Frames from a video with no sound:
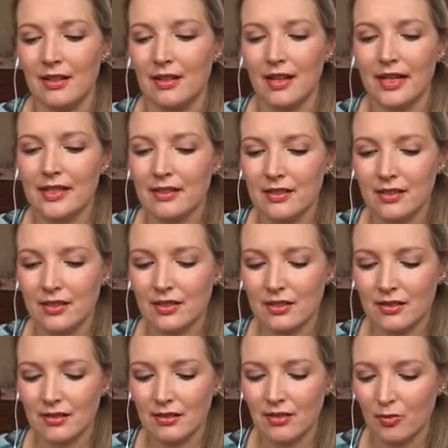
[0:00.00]
I just
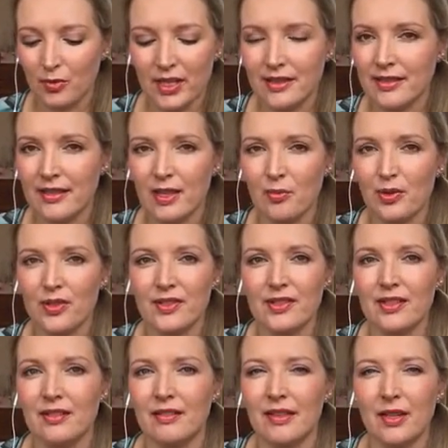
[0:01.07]
don't want to see that
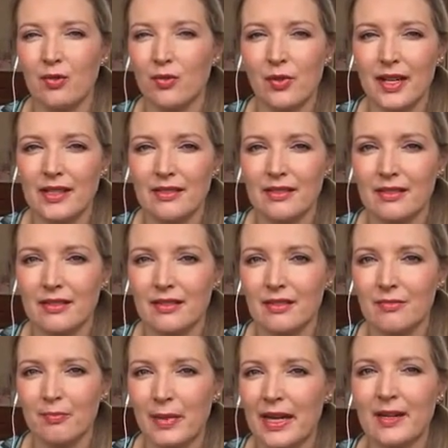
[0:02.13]
person, they always
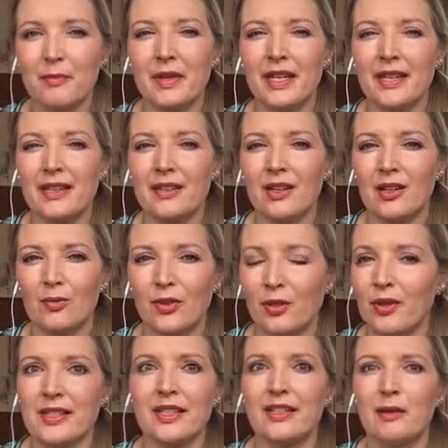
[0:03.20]
bug me, we
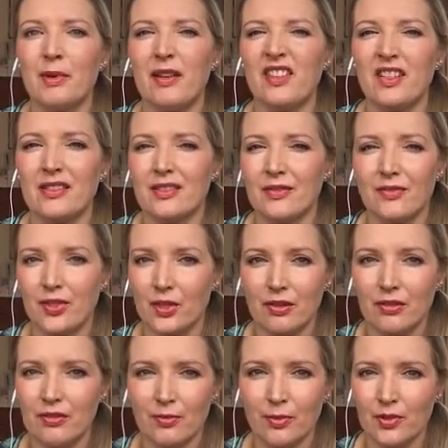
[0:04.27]
always end up having sort of
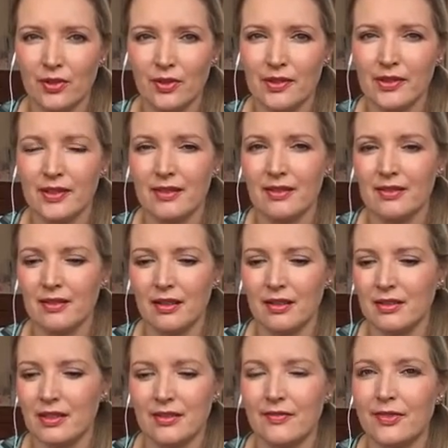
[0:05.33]
terse words and it
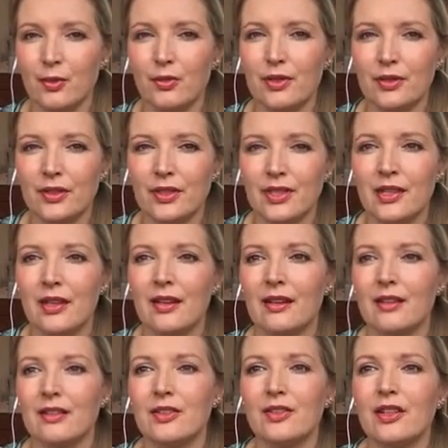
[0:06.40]
doesn't feel good,
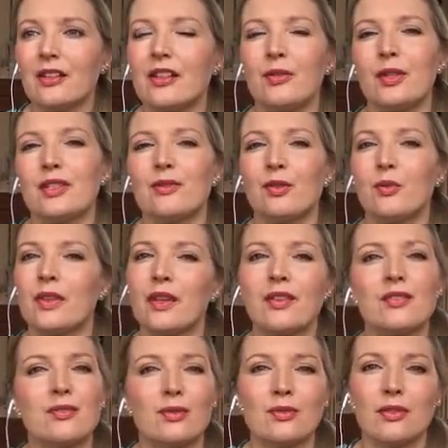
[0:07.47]
you're going to go into it with
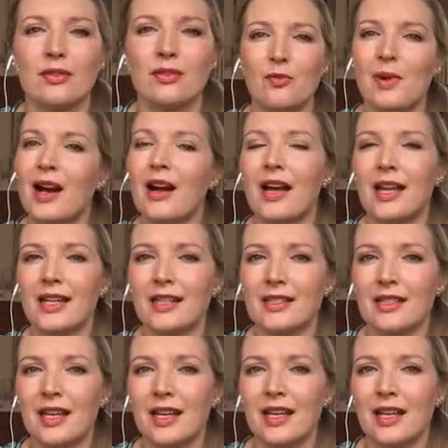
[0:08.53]
those thoughts mind,
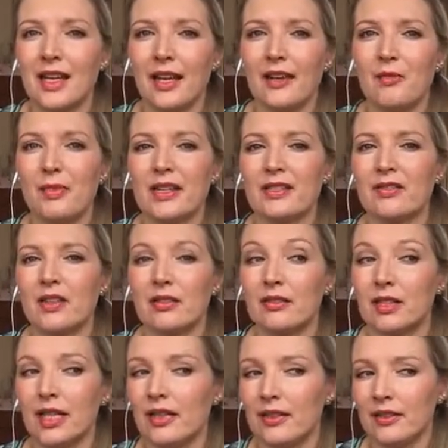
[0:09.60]
and you might sort of go,
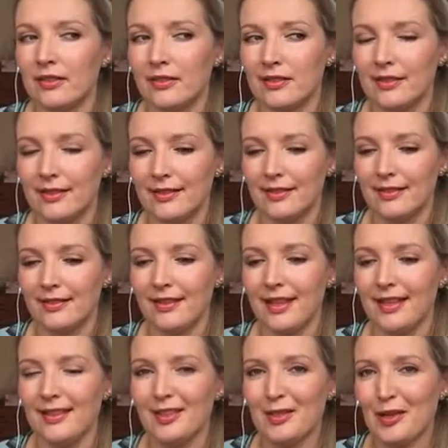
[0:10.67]
hello,
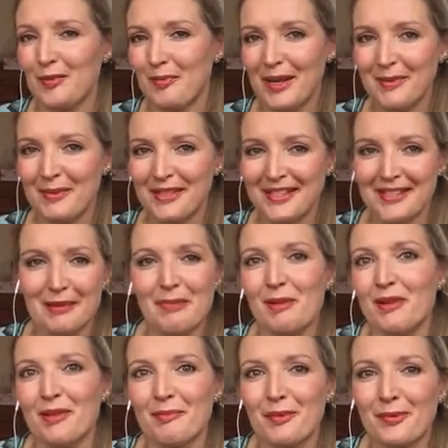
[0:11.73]
and be a bit snippy
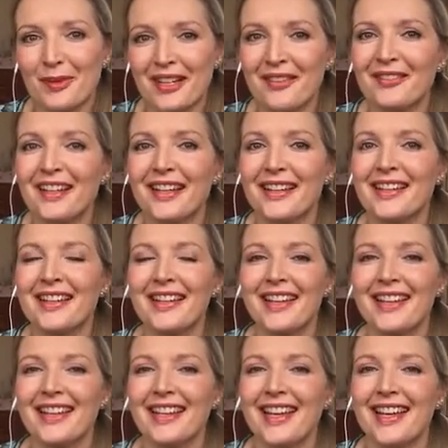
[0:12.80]
with them or whatever,
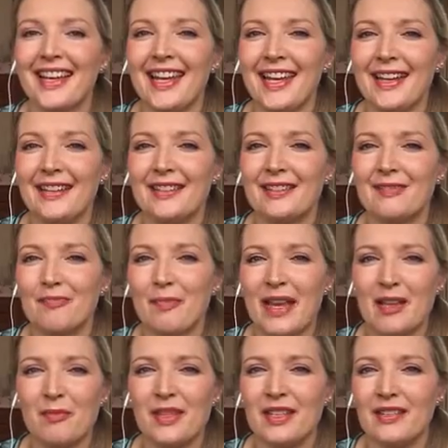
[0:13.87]
and
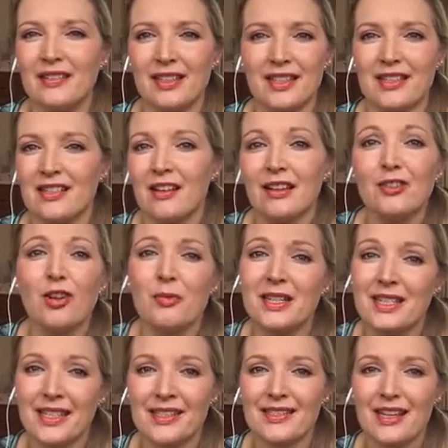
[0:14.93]
maybe a snide comment
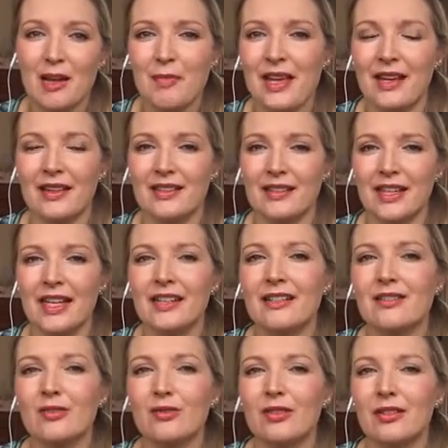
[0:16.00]
does come out, and
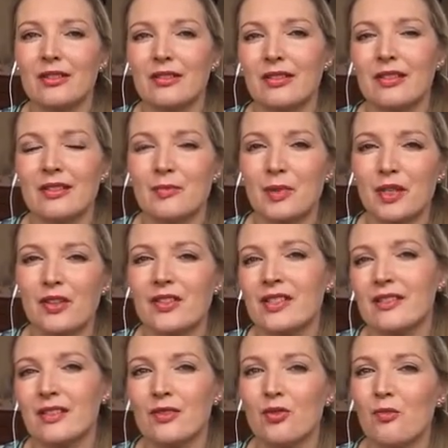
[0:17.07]
it's because
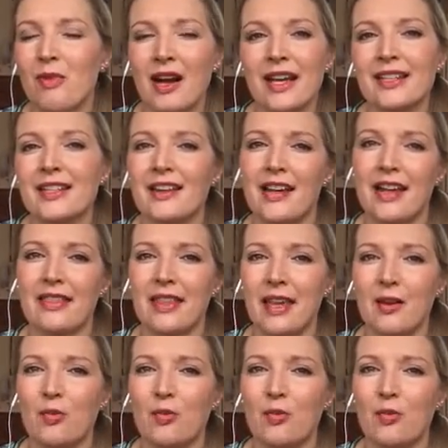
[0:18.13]
it's in your mind like that.